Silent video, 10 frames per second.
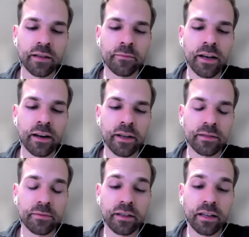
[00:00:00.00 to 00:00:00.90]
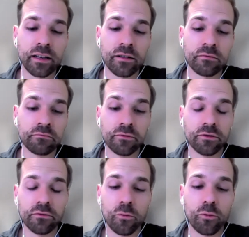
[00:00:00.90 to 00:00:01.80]
about it makes me like
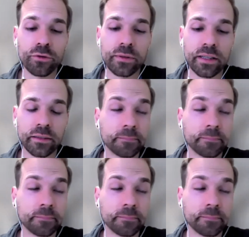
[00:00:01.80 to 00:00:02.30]
woozy.